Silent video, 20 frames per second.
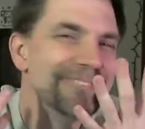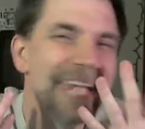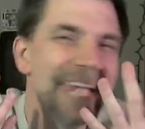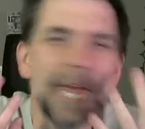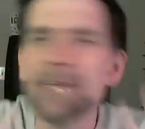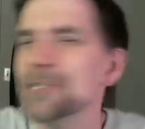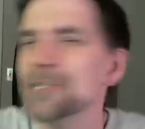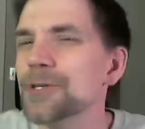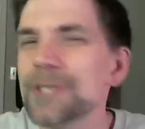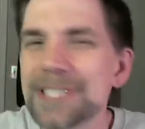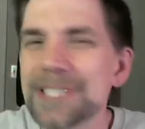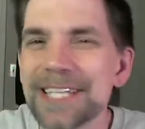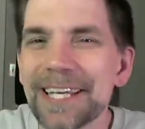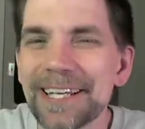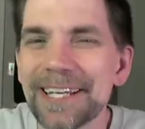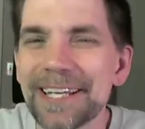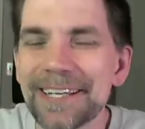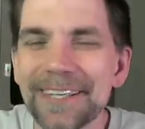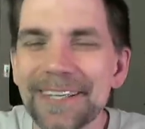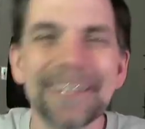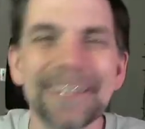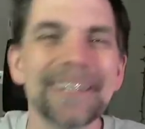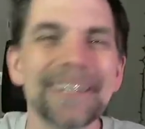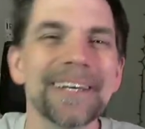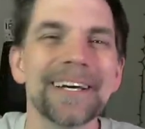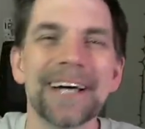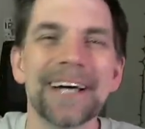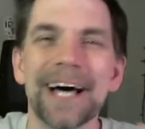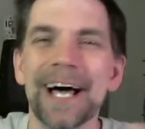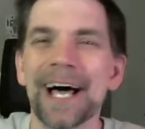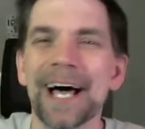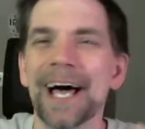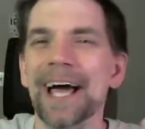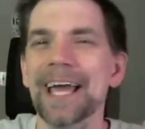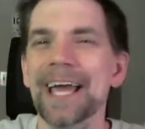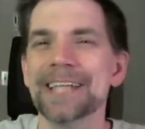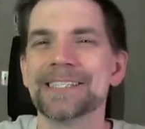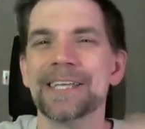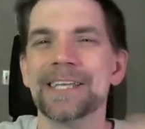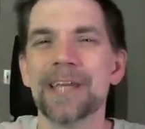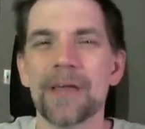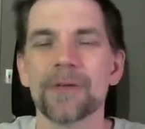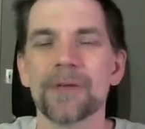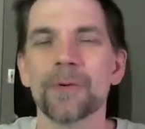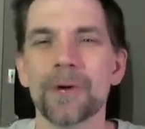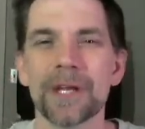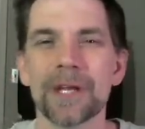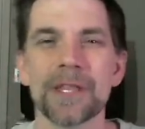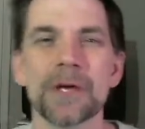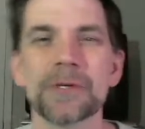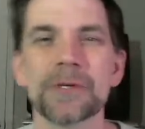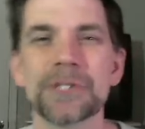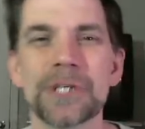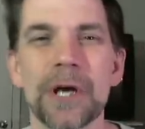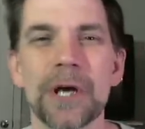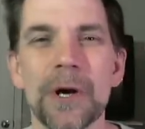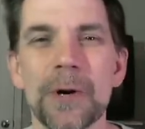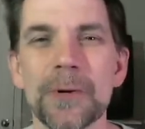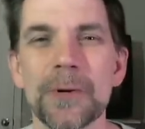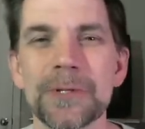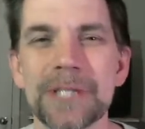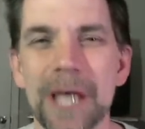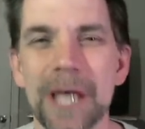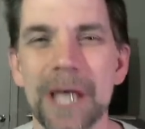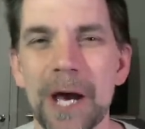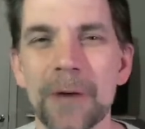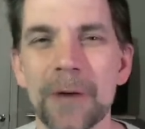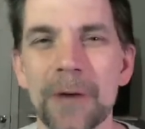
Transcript: Interesting. It's another one of those shows,